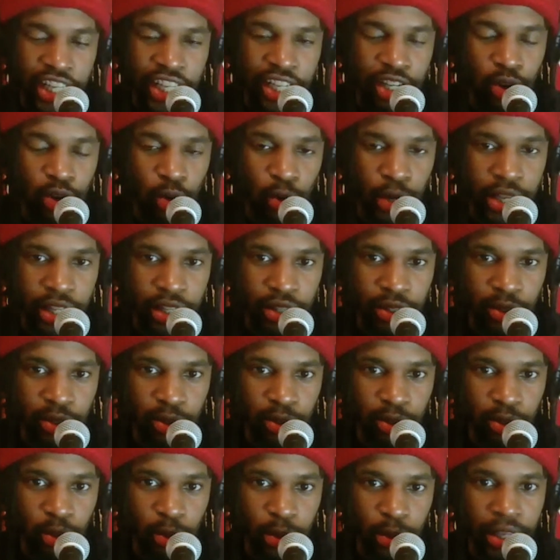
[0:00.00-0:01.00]
equate to
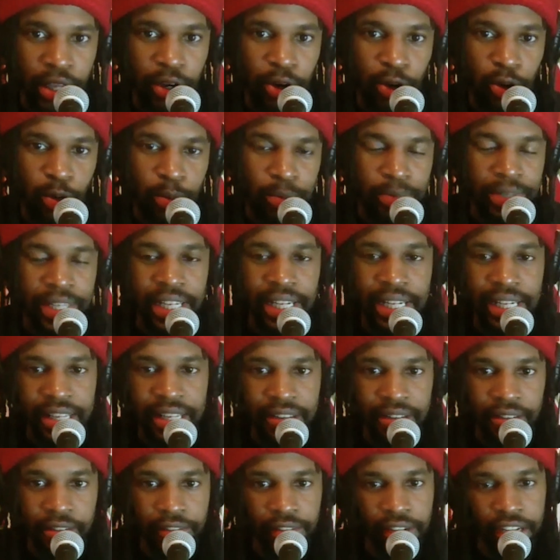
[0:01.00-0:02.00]
the way how me
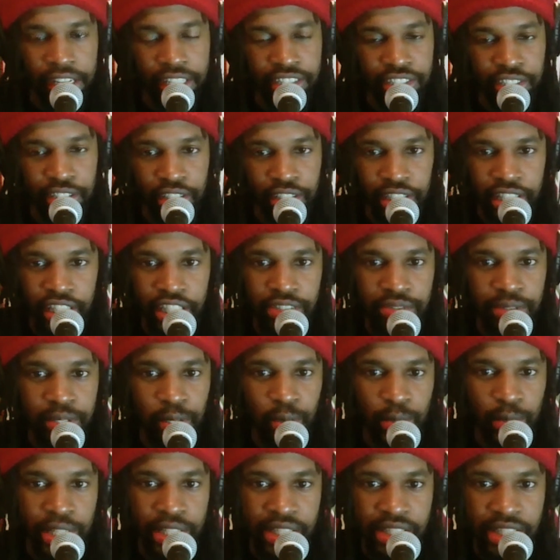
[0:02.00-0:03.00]
live and certain things that
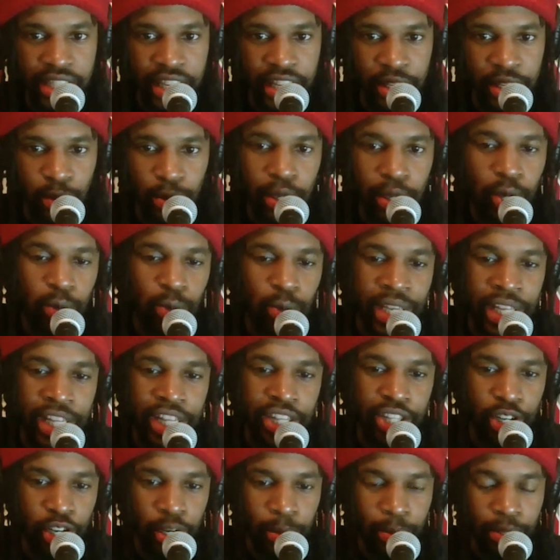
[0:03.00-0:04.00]
we see and the way how we
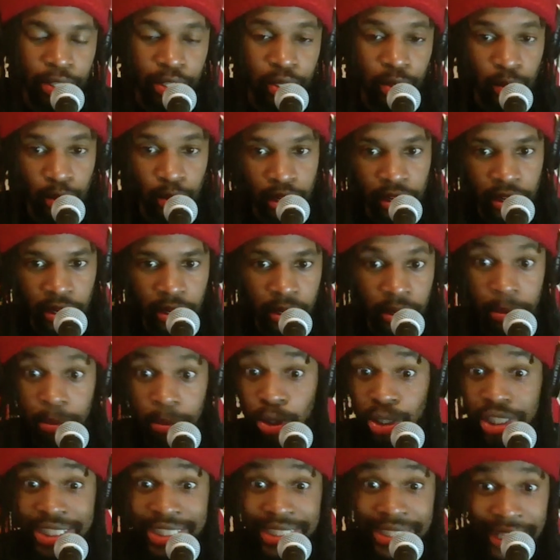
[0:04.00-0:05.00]
interpret the world.
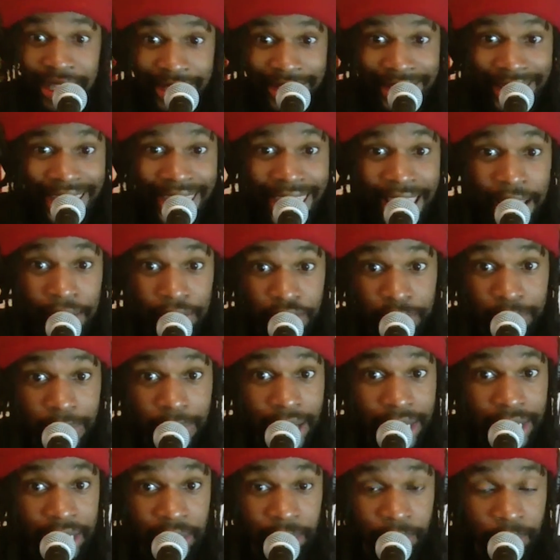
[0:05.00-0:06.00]
But it's not
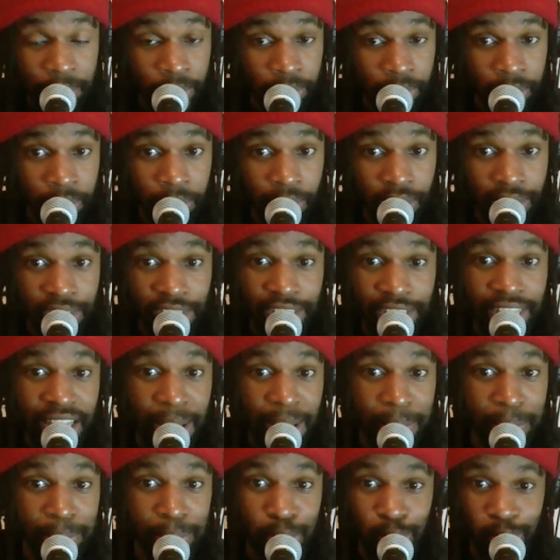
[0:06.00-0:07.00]
everybody you
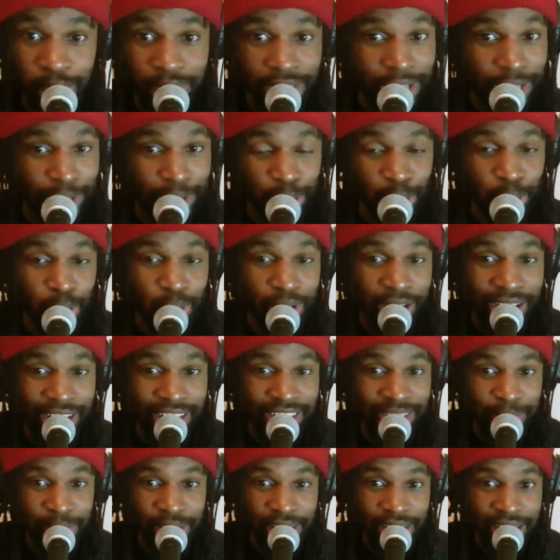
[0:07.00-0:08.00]
can put that
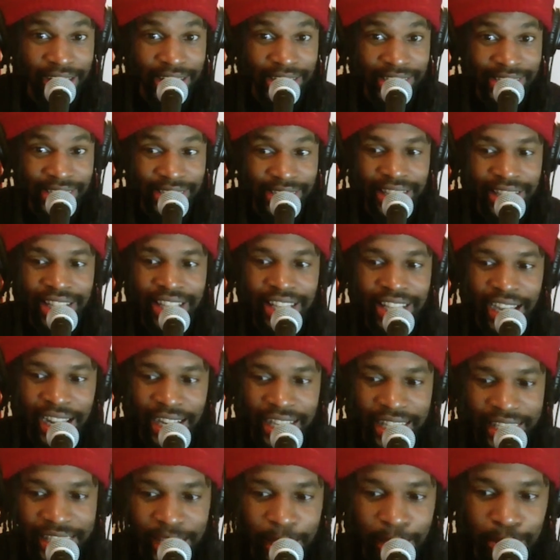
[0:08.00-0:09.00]
towards, because a
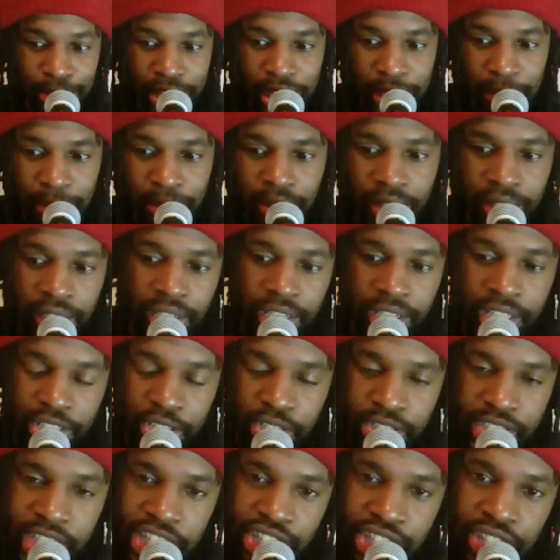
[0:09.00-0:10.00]
lot of people
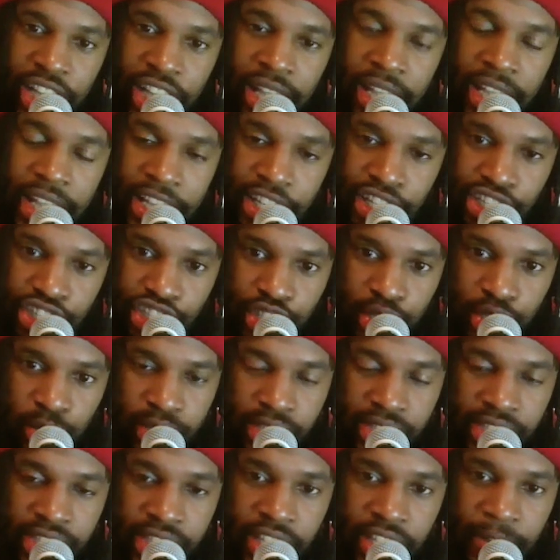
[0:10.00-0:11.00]
just try to
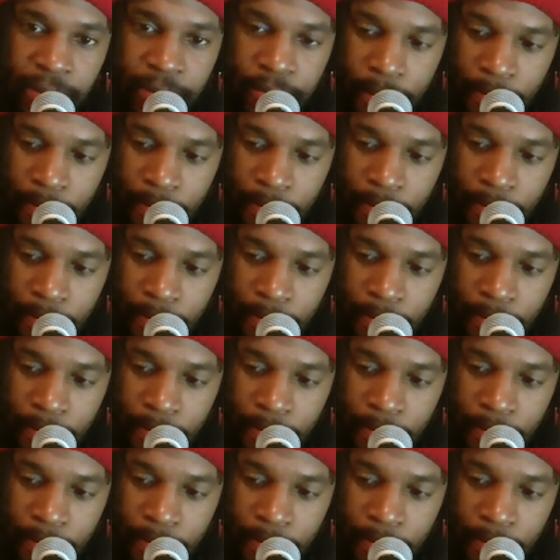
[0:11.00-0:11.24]
ensure say